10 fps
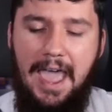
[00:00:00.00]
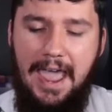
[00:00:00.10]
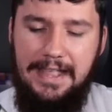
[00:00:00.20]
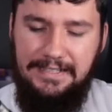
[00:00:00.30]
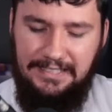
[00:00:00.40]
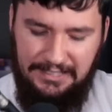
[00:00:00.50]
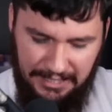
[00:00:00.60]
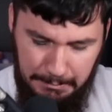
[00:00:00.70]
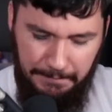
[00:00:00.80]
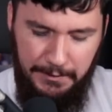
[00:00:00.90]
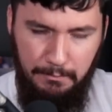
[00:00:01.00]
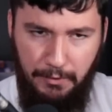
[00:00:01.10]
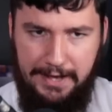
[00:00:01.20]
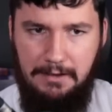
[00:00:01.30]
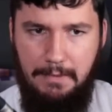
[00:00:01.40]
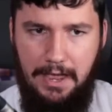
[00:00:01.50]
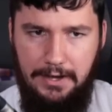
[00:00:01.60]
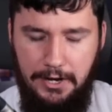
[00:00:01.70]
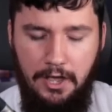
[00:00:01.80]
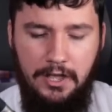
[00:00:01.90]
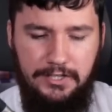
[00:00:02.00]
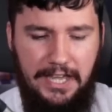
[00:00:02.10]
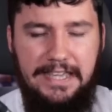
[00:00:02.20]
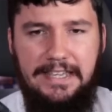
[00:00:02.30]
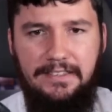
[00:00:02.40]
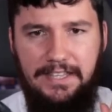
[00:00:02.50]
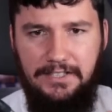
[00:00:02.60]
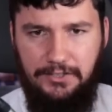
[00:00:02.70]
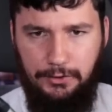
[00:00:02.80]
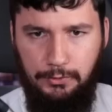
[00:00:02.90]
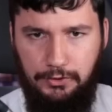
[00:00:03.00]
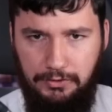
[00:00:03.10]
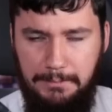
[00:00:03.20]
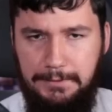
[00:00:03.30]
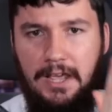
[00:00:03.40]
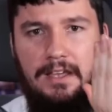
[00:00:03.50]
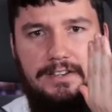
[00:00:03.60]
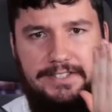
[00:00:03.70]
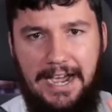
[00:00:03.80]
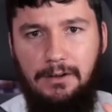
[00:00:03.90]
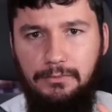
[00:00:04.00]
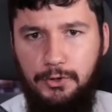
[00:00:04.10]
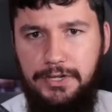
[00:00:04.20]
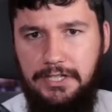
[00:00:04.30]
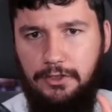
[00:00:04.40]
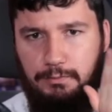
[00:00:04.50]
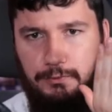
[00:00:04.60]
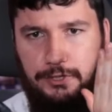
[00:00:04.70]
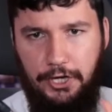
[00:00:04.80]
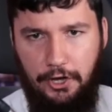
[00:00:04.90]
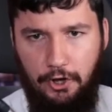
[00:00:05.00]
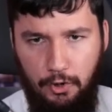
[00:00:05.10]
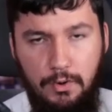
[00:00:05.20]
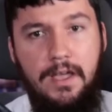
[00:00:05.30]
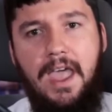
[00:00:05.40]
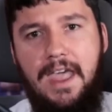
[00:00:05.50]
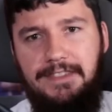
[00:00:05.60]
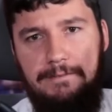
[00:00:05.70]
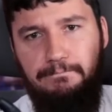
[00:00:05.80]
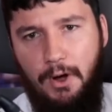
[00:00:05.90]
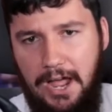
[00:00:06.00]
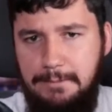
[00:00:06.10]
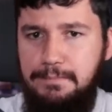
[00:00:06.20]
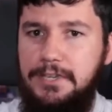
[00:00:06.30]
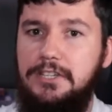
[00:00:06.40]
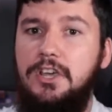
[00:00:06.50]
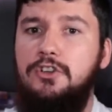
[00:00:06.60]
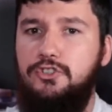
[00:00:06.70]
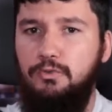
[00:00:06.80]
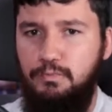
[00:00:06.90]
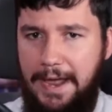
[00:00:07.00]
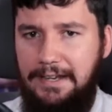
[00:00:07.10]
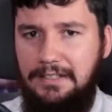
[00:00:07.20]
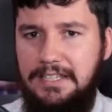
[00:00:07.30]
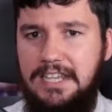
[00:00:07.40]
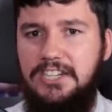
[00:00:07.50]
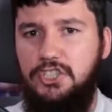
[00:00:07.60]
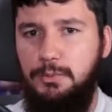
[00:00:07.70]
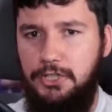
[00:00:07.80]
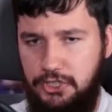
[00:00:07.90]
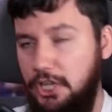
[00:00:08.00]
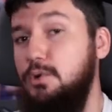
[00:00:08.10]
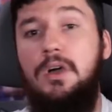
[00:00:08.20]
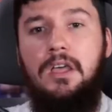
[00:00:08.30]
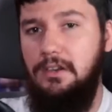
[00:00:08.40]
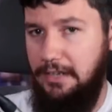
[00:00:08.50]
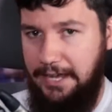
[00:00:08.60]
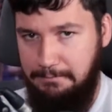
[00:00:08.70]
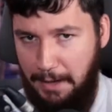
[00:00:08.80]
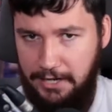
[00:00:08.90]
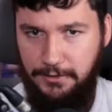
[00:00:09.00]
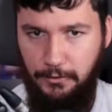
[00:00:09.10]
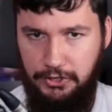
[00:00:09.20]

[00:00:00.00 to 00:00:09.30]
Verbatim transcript: And some of them recommend taking the install script downloading it through curl, and then piping it directly into a shell, like bash for